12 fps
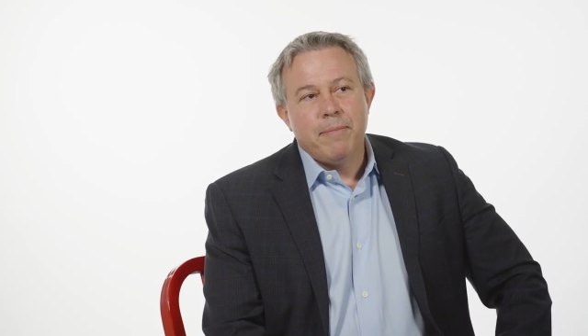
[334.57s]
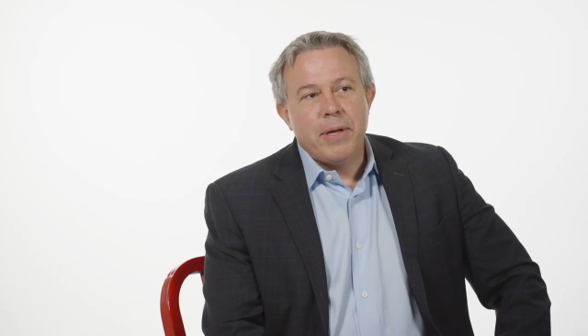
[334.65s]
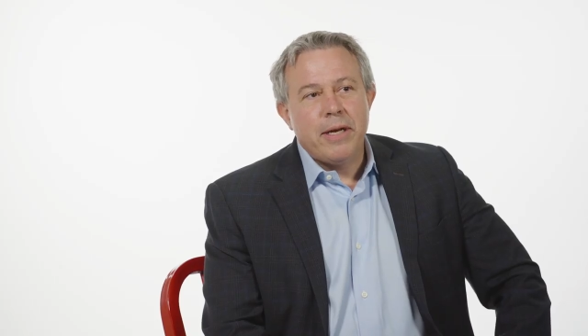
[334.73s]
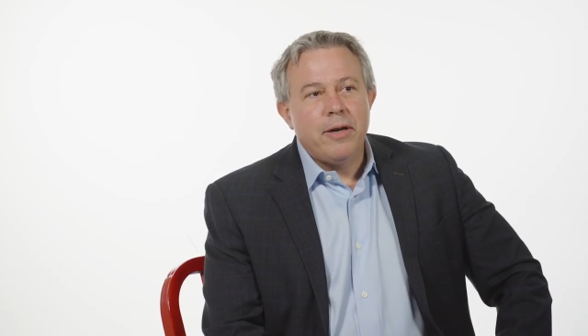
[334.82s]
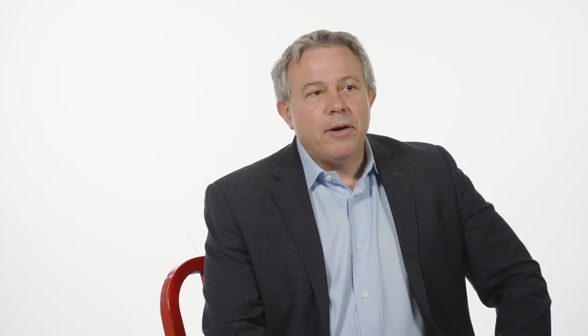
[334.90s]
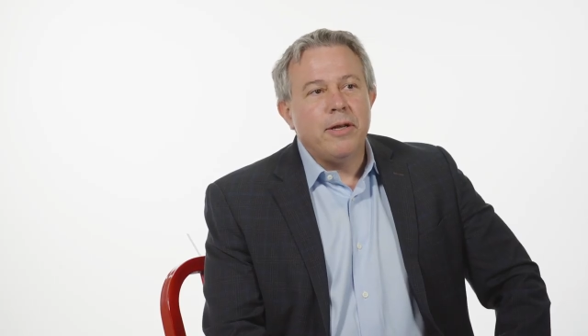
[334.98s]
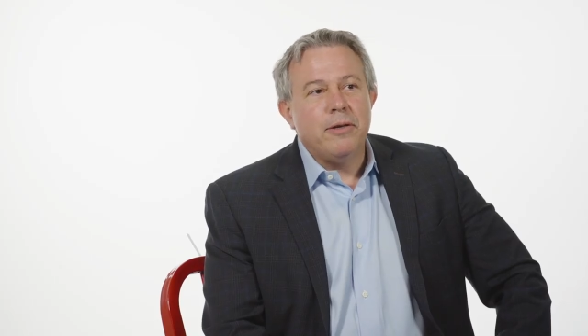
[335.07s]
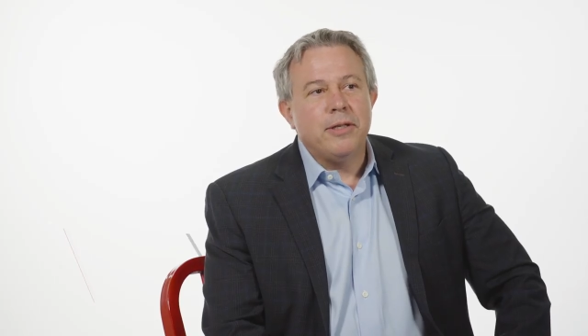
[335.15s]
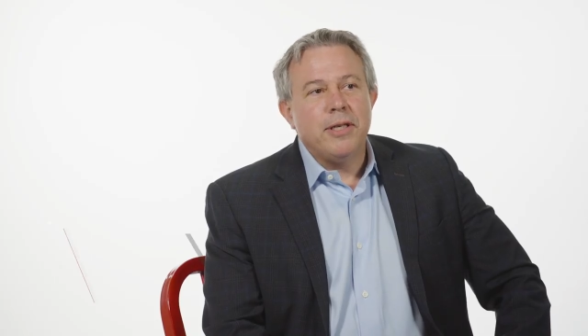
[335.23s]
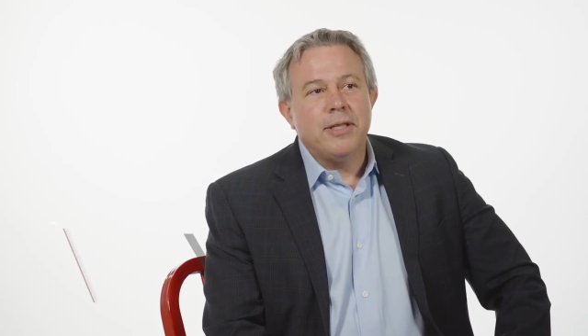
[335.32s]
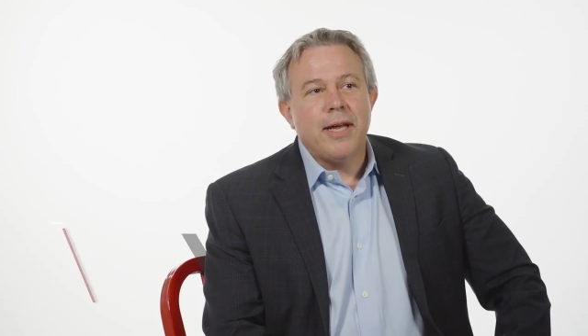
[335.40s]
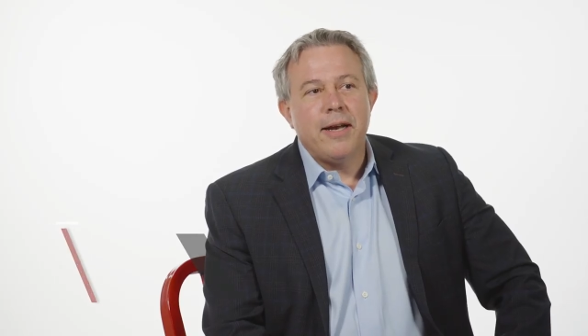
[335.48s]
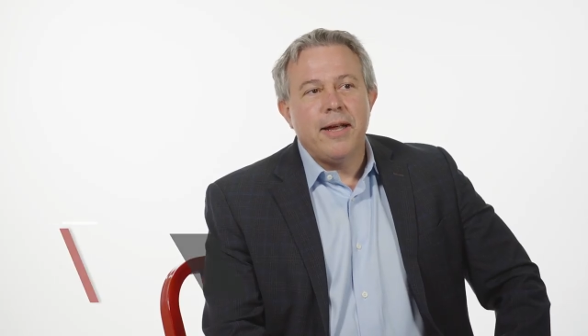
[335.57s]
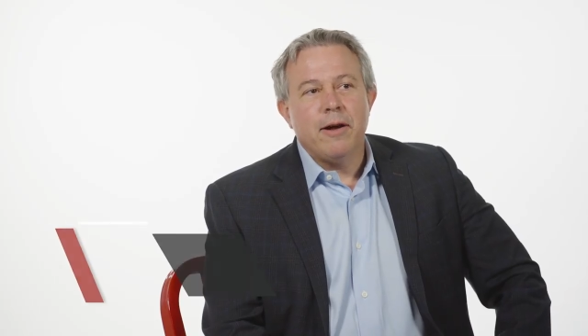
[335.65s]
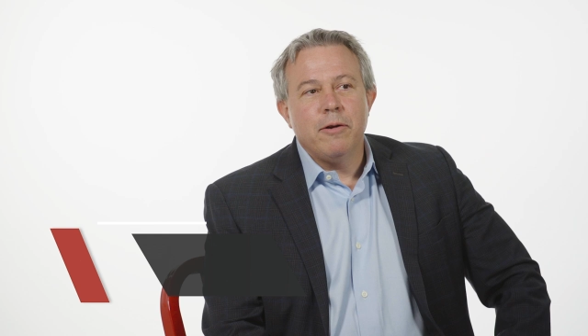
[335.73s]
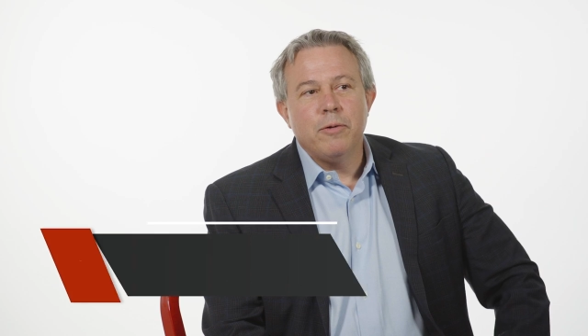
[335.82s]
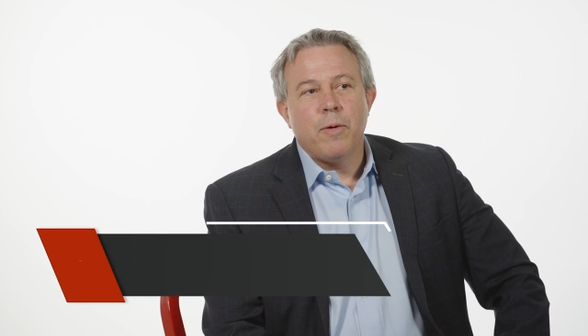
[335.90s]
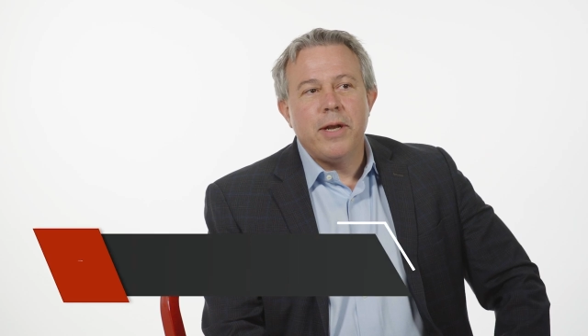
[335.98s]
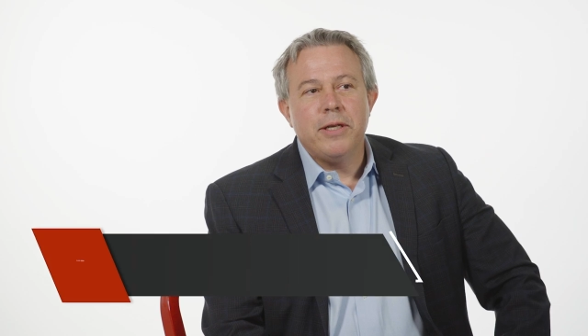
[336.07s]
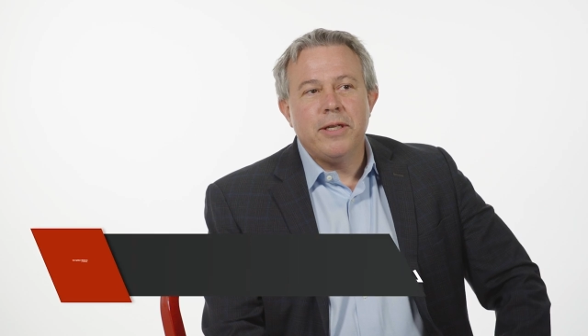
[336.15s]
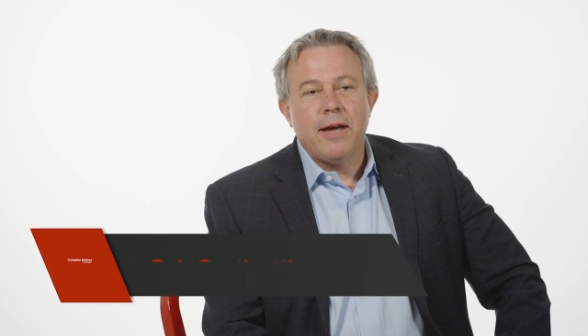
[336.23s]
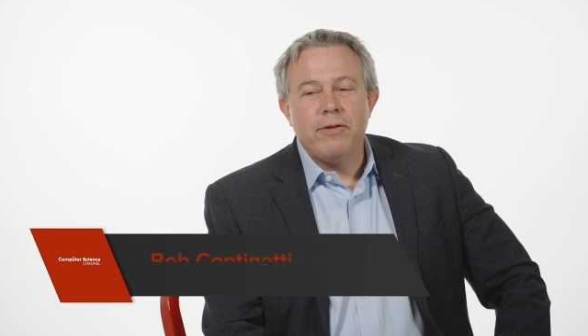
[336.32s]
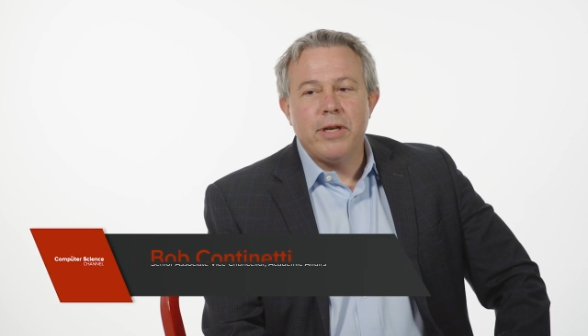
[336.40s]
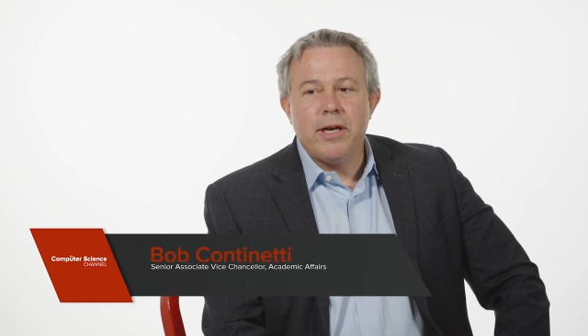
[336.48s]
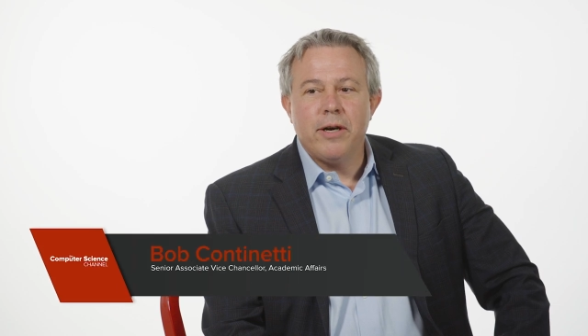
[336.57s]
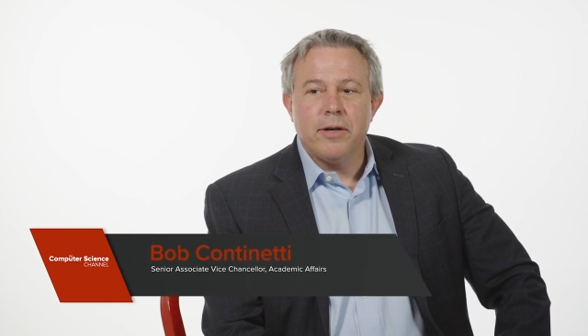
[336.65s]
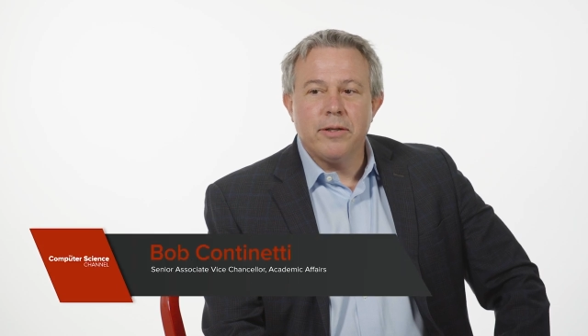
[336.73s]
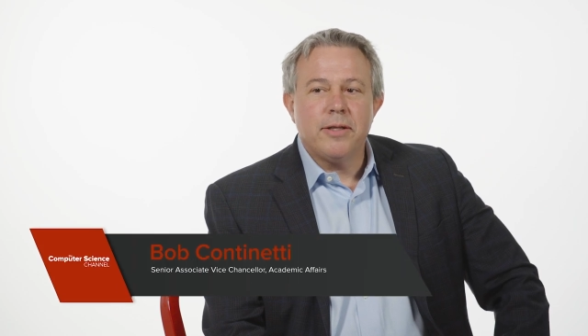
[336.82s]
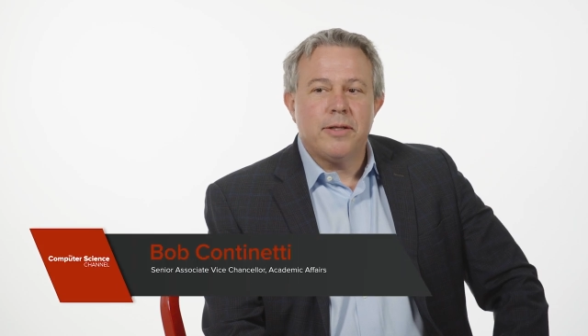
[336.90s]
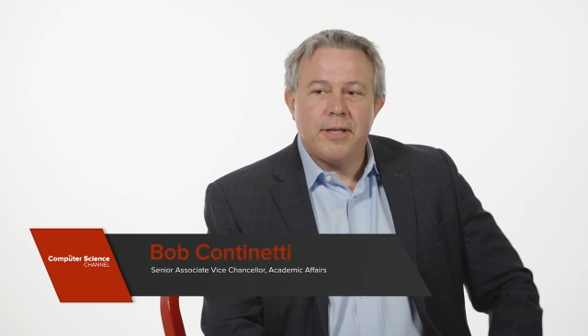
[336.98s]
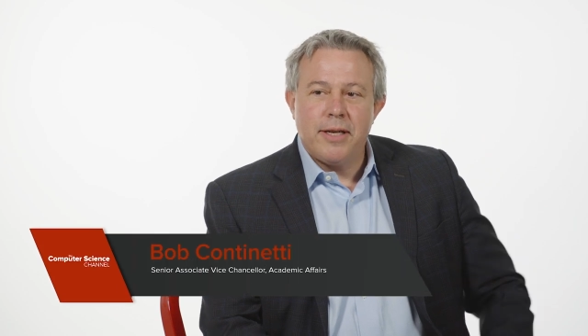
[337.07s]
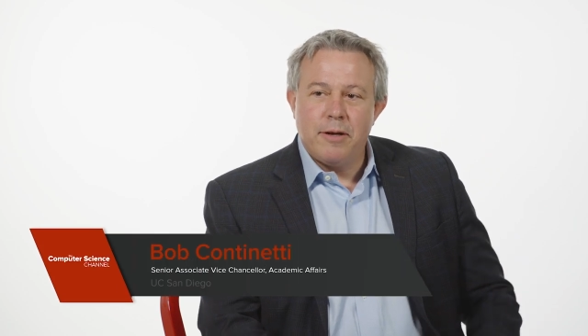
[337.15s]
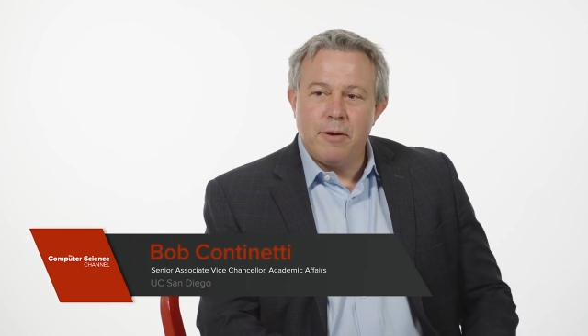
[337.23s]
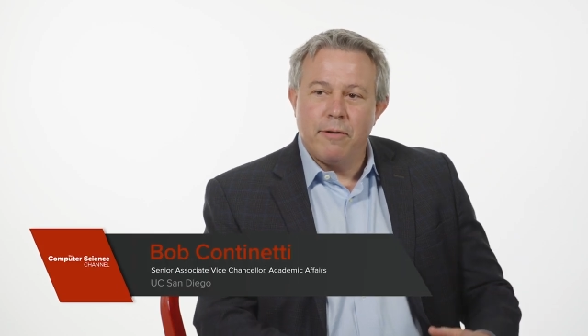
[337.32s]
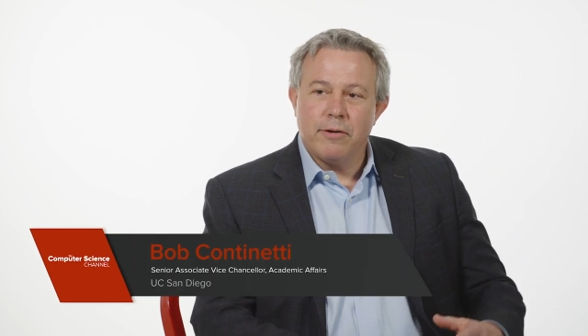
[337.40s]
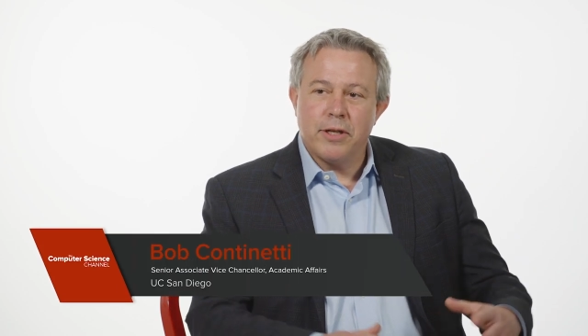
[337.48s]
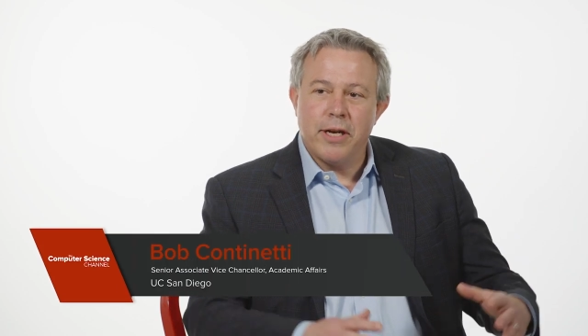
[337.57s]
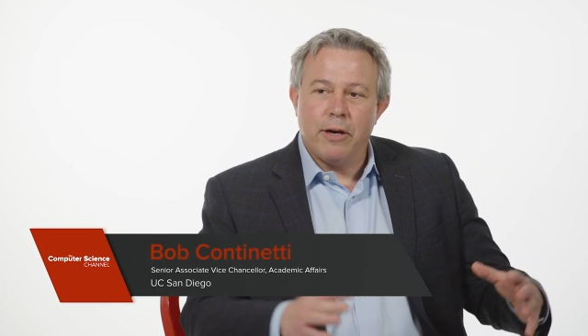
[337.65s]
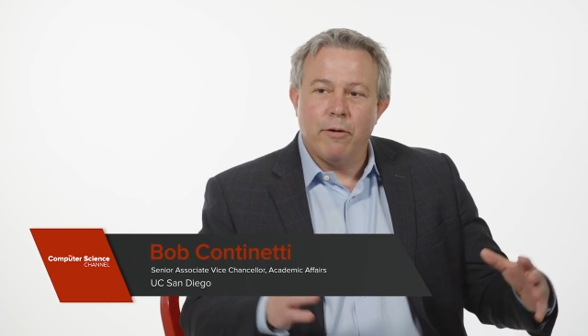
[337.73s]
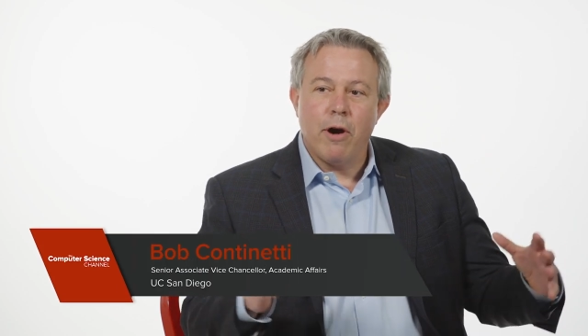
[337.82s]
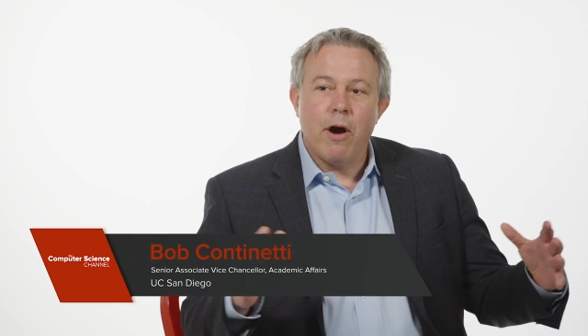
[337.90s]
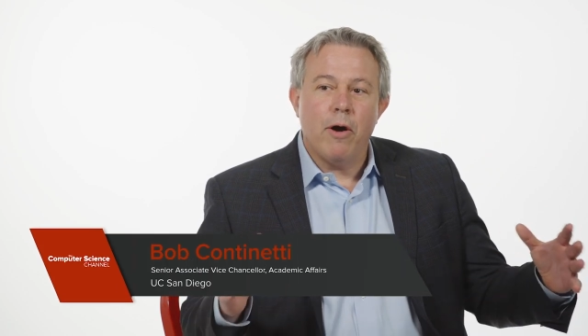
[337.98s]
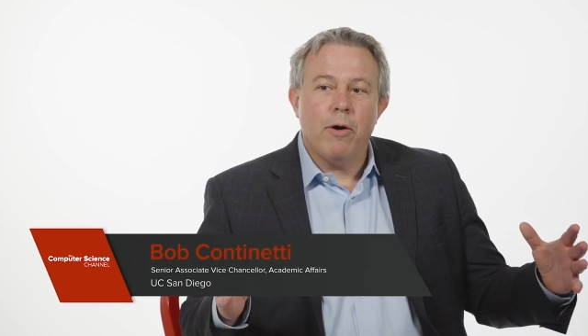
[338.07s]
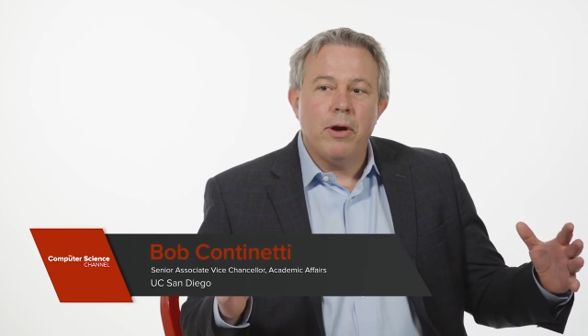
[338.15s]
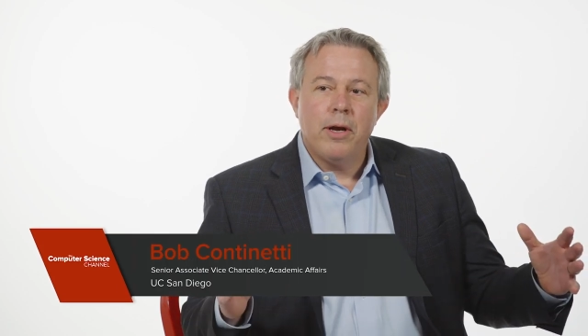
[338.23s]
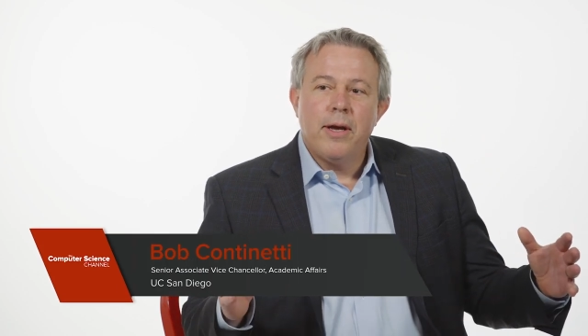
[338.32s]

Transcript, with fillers: I've been here at U C San Diego twenty-seven years, seen the university grow,